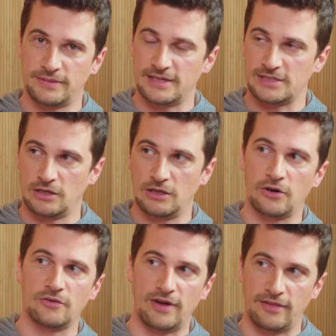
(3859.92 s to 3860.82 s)
but there's a
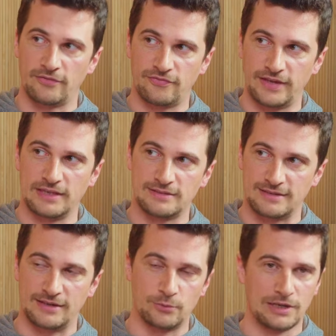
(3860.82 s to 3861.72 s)
lot of other
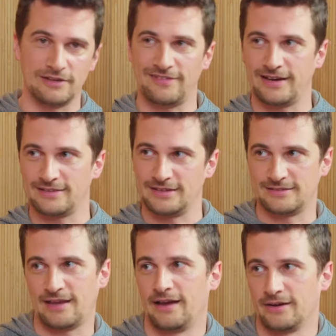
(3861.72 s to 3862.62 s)
fields and it will affect the
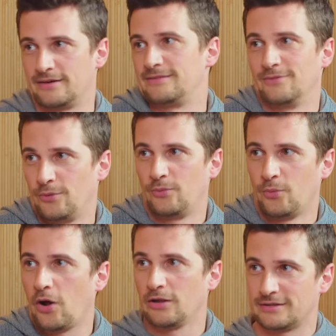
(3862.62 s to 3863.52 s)
entire
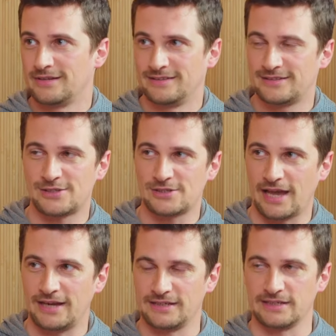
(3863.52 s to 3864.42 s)
world and the
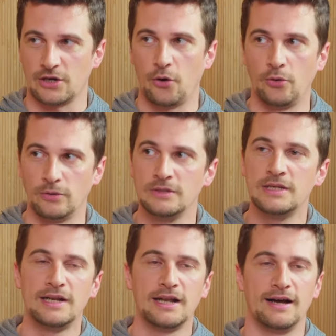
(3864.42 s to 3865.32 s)
society as a whole
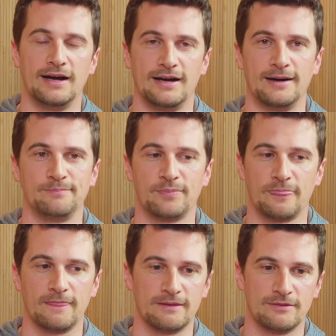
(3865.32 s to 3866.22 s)

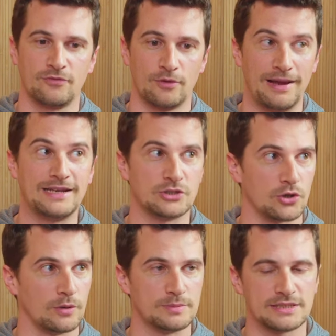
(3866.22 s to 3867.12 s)
um, for many
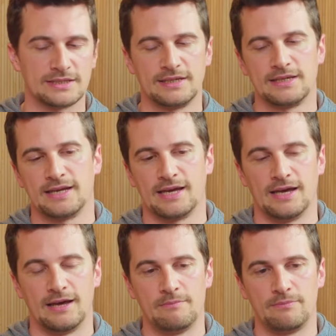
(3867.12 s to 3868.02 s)
jobs.
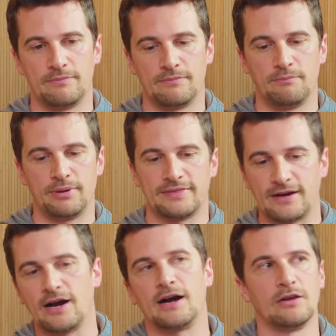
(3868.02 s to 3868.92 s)
Um, but
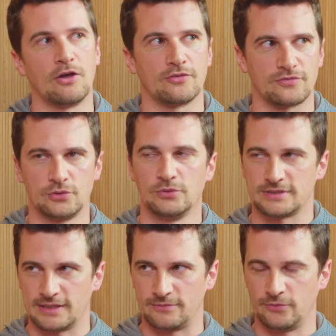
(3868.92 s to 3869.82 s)
there are a lot of
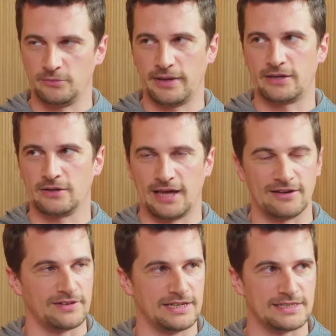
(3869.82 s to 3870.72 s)
tools that will make your
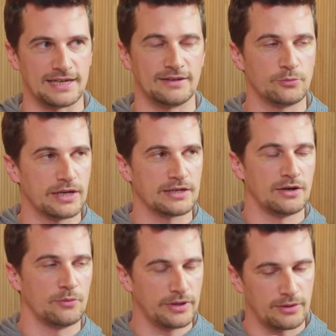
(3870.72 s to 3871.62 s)
life easier. And we are,
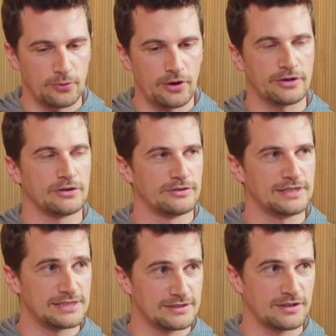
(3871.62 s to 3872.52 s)
we are working on
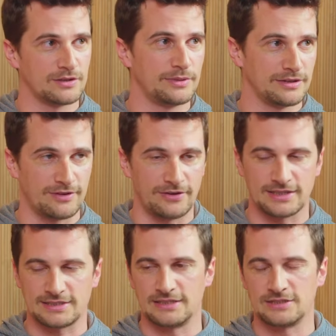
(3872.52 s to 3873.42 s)
this. It's going to be a
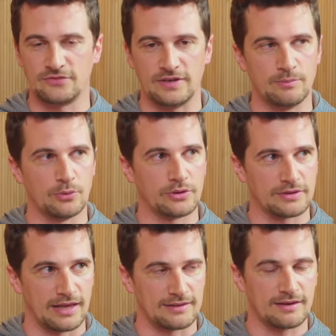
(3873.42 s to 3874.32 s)
very extensive
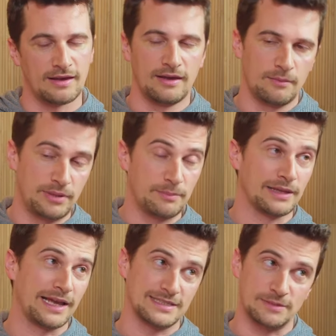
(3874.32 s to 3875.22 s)
ebook that
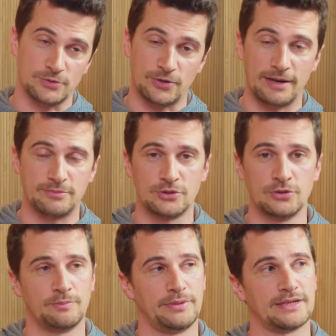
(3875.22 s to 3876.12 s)
people can subscribe
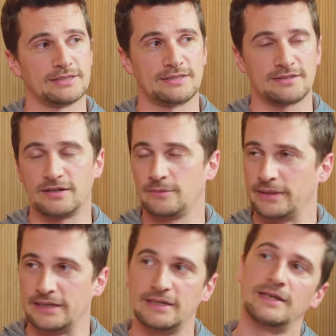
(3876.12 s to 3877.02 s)
to because it's going to
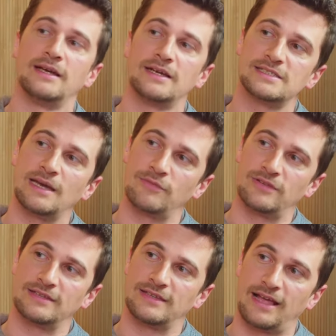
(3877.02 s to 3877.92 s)
be
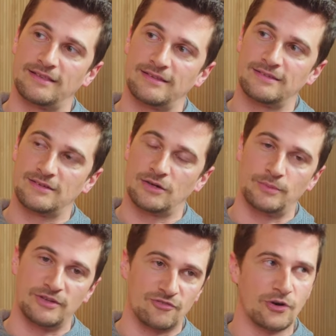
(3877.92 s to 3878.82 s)
something that's going
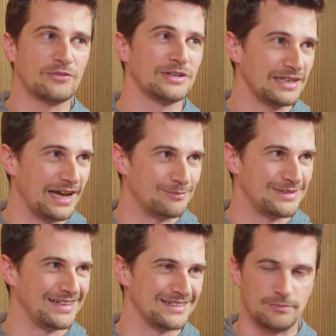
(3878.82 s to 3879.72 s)
to be frequently
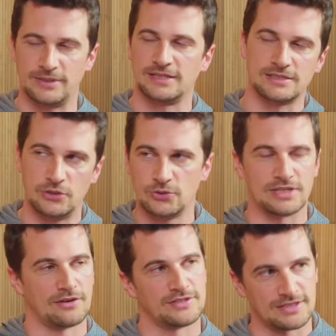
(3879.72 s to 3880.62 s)
updated because new
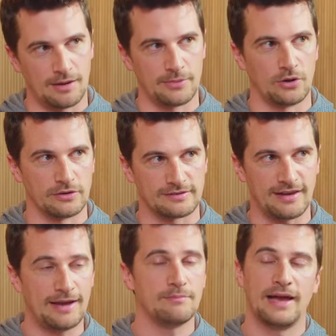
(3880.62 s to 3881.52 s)
stuff is coming all the
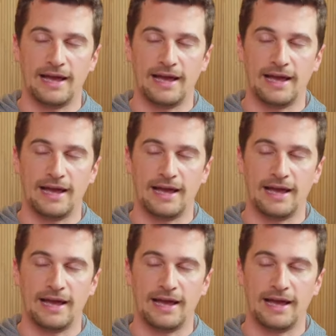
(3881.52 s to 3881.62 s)
time.